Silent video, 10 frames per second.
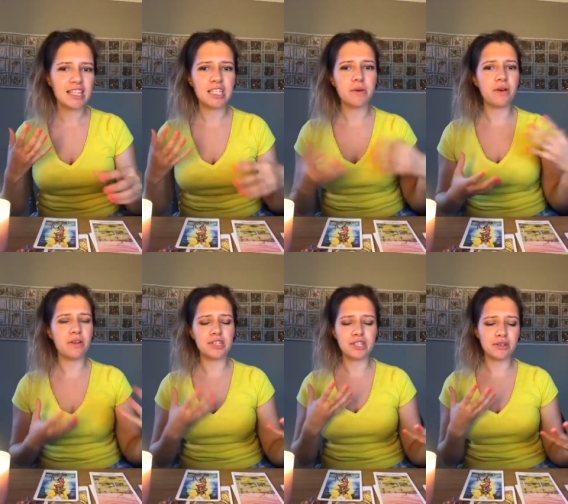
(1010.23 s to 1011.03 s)

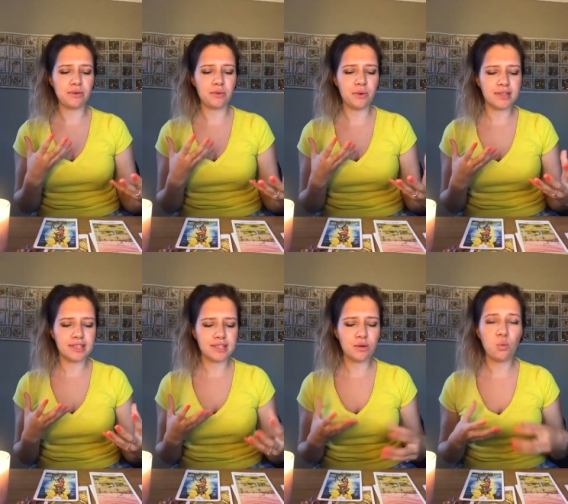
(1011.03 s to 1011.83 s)
to to
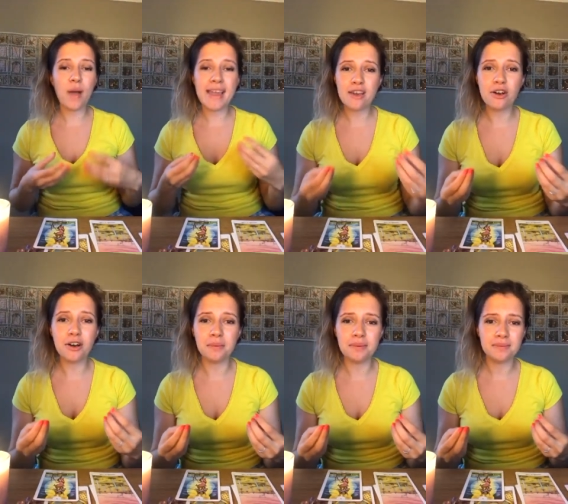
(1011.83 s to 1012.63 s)
to wake
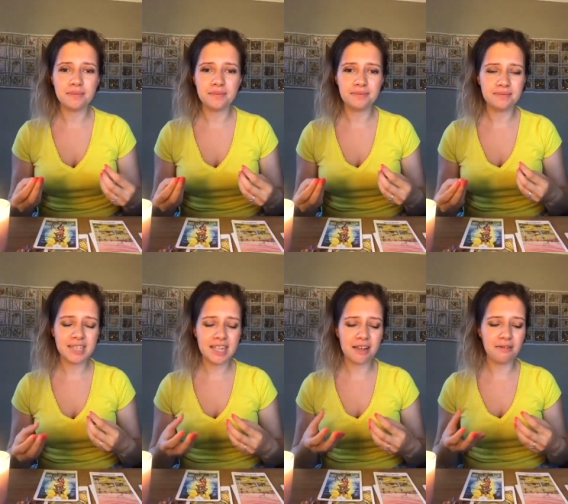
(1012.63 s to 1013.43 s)
up
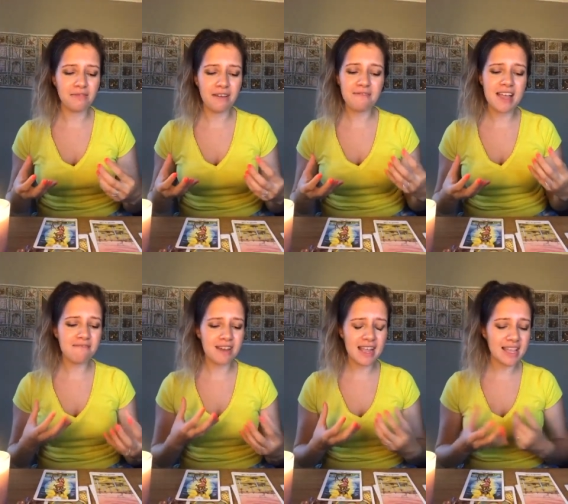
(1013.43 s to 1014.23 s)
you know, they, they
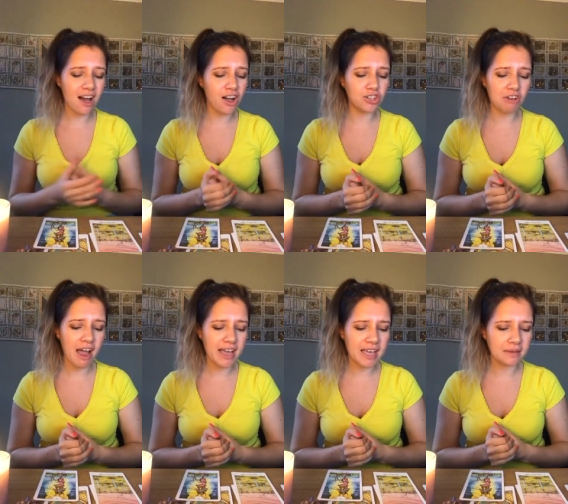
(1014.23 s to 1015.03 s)
really are
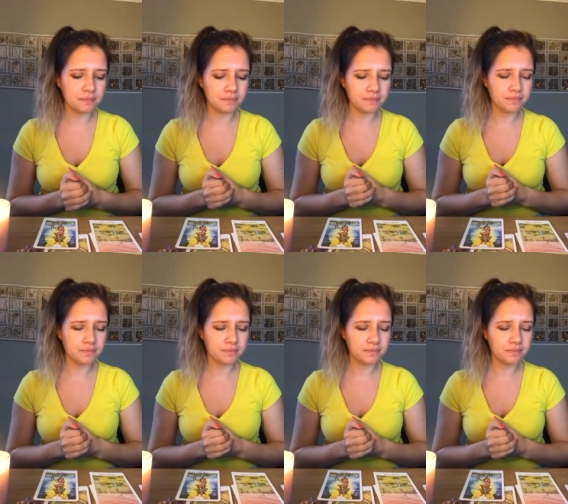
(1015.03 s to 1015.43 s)
trying.